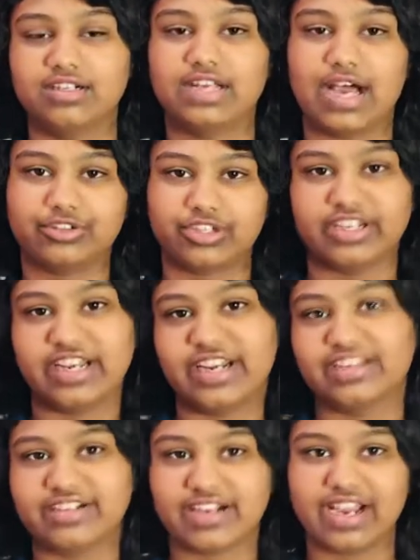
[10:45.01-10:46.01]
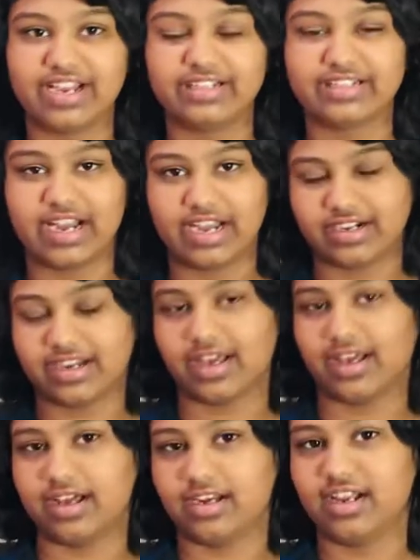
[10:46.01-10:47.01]
how to read and write and
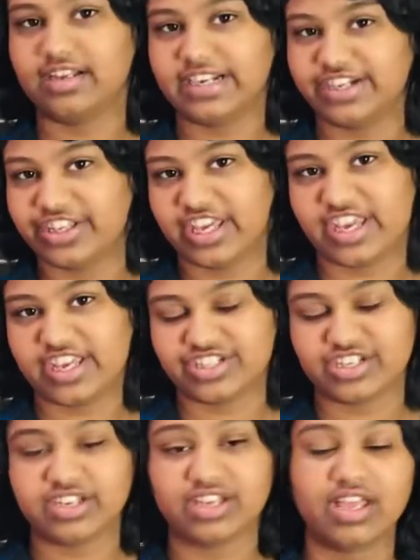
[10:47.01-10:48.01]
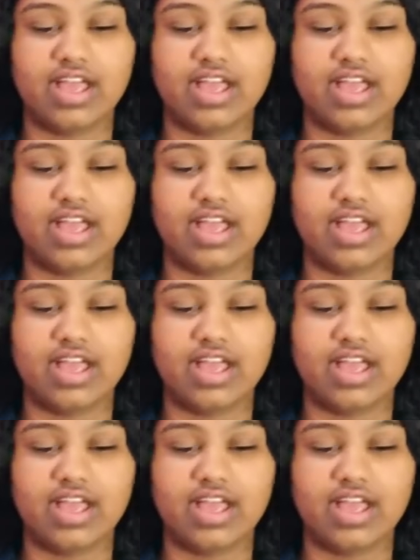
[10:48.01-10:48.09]
learn education,